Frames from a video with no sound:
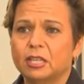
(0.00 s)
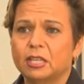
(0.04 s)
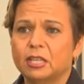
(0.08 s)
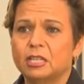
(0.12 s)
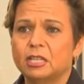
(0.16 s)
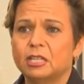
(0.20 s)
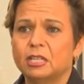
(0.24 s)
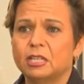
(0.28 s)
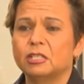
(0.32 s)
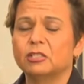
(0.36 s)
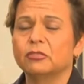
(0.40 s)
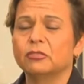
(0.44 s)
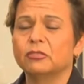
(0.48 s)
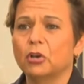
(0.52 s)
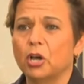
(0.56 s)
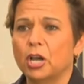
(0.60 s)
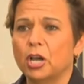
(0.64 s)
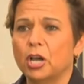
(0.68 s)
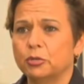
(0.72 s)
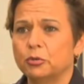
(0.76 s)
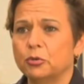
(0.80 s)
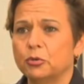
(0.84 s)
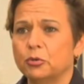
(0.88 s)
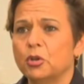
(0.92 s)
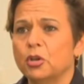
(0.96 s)
that it is
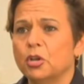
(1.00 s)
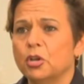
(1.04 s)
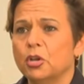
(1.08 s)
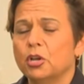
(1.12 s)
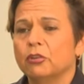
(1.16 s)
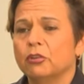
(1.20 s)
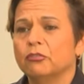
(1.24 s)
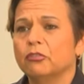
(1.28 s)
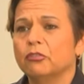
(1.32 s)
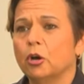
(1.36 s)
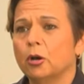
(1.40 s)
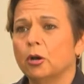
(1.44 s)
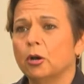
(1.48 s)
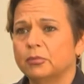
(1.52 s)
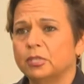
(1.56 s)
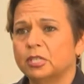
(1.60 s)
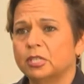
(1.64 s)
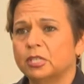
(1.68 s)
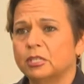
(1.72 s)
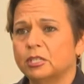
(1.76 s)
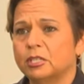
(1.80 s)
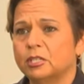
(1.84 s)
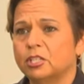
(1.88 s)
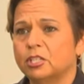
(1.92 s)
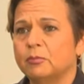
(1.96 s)
vital for
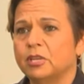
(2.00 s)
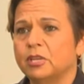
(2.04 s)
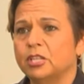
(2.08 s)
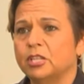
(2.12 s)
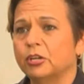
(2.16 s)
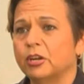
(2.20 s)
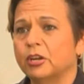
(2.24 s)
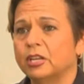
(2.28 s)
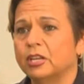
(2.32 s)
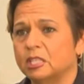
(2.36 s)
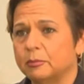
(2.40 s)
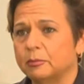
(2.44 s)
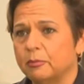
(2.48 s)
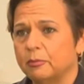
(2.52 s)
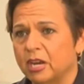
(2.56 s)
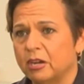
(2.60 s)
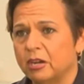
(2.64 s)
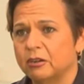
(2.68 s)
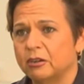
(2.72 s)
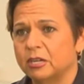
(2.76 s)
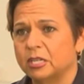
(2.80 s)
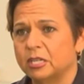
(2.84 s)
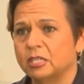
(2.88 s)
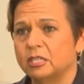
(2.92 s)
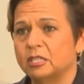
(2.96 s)
Optus to be
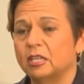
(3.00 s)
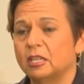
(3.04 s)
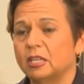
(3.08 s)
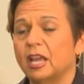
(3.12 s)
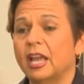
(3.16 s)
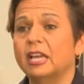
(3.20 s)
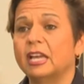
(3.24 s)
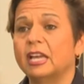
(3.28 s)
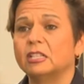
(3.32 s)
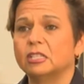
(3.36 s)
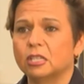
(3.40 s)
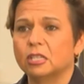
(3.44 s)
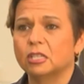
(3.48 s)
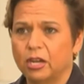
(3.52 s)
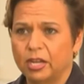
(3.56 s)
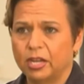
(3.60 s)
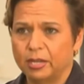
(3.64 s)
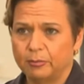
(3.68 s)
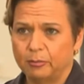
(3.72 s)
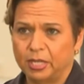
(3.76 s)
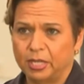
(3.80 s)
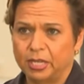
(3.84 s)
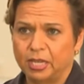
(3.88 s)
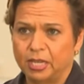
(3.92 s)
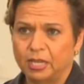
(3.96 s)
transparent and
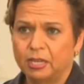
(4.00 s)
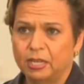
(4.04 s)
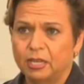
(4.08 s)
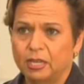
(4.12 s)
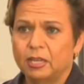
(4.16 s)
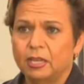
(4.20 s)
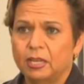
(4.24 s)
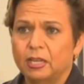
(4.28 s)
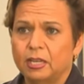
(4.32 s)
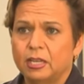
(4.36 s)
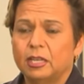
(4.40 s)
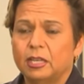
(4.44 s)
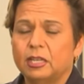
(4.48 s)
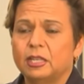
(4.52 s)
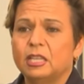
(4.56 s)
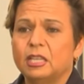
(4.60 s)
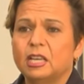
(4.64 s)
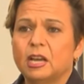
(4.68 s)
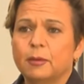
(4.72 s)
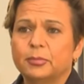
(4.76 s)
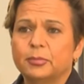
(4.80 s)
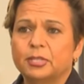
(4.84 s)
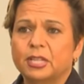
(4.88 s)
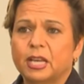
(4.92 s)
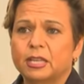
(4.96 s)
timely in
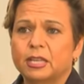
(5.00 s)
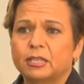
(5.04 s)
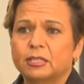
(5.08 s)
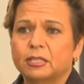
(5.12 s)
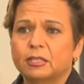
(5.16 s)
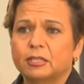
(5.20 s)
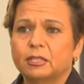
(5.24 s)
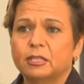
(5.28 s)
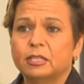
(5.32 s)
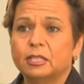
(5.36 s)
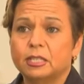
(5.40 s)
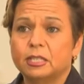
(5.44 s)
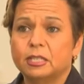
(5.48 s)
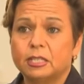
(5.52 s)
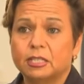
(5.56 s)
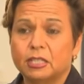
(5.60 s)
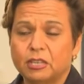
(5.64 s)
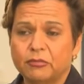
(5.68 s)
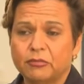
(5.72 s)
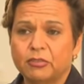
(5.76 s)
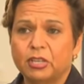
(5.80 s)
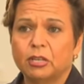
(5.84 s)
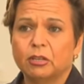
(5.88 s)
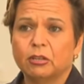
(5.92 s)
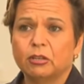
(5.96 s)
the updates that it is
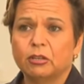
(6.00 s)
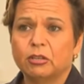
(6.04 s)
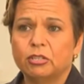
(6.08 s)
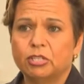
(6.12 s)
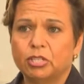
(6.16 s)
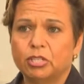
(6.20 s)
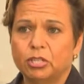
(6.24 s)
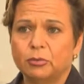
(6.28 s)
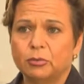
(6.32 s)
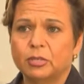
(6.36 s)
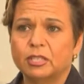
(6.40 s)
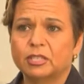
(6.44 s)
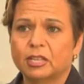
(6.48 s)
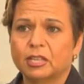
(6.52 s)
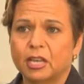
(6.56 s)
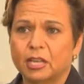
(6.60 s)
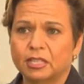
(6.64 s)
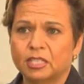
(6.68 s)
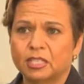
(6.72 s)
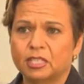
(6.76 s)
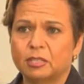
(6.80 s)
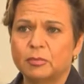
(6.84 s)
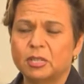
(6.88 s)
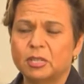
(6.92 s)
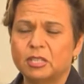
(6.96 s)
giving to its
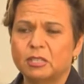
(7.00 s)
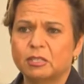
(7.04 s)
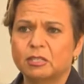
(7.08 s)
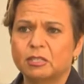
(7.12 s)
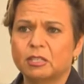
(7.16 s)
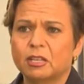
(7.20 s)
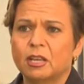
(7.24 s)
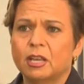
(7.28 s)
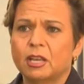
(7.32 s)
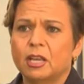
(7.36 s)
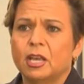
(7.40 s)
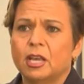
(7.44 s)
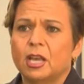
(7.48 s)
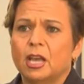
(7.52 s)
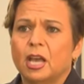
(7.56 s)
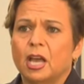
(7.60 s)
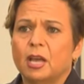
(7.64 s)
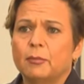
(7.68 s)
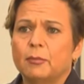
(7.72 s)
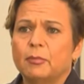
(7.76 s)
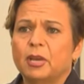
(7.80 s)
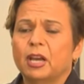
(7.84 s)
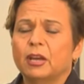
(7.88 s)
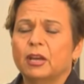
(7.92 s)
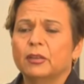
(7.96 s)
customers
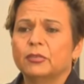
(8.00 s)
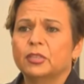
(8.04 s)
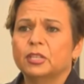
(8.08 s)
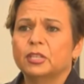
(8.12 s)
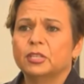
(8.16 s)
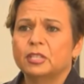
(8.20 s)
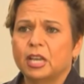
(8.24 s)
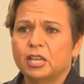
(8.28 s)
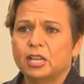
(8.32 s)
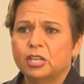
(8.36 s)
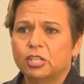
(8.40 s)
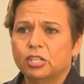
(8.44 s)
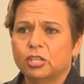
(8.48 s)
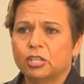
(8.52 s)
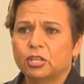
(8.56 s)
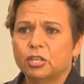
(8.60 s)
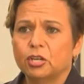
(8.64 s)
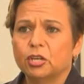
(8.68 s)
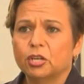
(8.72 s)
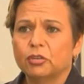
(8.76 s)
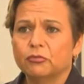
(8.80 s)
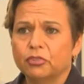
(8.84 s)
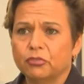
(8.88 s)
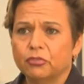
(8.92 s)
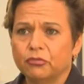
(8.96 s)
about the
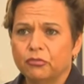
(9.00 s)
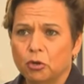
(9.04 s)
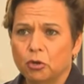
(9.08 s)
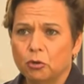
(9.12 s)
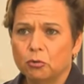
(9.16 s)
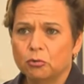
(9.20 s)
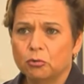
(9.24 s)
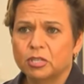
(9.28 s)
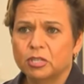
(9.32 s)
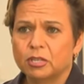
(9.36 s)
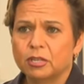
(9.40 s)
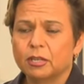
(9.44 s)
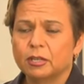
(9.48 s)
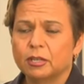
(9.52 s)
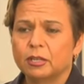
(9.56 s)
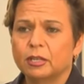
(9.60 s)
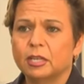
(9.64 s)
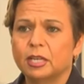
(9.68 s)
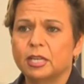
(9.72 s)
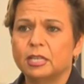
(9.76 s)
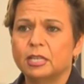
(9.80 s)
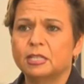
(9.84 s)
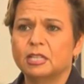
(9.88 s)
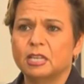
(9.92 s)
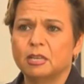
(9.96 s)
nature of the fault,
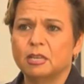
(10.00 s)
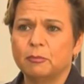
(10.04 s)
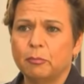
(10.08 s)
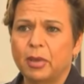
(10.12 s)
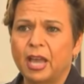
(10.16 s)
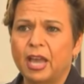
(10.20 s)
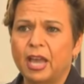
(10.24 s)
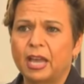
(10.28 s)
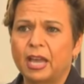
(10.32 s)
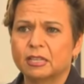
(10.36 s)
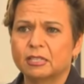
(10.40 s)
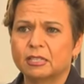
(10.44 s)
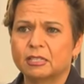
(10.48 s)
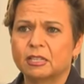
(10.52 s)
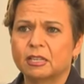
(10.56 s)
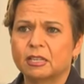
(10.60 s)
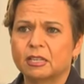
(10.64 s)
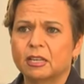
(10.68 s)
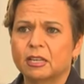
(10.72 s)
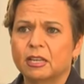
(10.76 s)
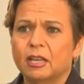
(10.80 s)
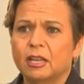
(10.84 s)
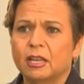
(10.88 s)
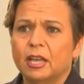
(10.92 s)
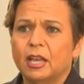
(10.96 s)
its impacts,
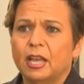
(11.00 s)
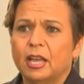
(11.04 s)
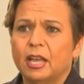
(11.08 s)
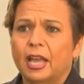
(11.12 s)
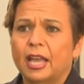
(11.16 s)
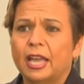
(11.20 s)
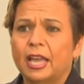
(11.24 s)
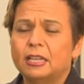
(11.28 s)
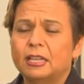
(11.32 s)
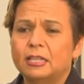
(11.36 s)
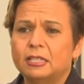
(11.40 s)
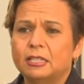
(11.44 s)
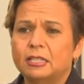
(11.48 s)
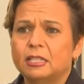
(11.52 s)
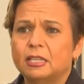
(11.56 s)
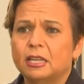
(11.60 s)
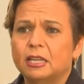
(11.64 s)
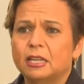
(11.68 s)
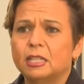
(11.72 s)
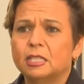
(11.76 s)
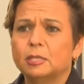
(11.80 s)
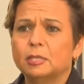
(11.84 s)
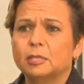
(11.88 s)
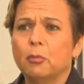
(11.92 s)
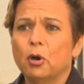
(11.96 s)
and
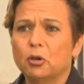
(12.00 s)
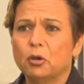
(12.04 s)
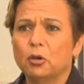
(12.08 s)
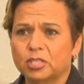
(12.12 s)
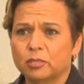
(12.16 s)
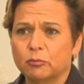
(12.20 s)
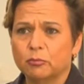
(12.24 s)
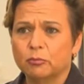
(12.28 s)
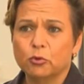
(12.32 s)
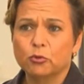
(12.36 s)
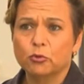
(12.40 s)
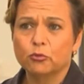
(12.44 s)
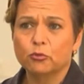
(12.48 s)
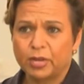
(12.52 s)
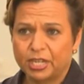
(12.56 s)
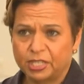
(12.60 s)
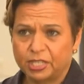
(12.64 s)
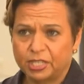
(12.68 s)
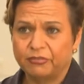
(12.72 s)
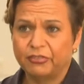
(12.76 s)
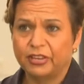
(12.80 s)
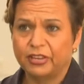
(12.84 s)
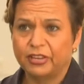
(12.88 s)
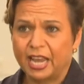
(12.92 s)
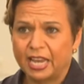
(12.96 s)
its possible
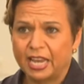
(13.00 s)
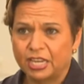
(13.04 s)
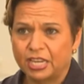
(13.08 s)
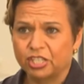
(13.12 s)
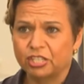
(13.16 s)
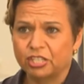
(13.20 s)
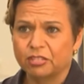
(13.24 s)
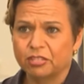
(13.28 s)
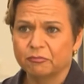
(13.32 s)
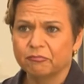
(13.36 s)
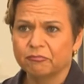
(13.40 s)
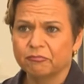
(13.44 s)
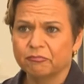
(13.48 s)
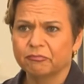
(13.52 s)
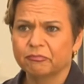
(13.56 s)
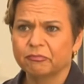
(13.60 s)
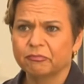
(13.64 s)
rectification.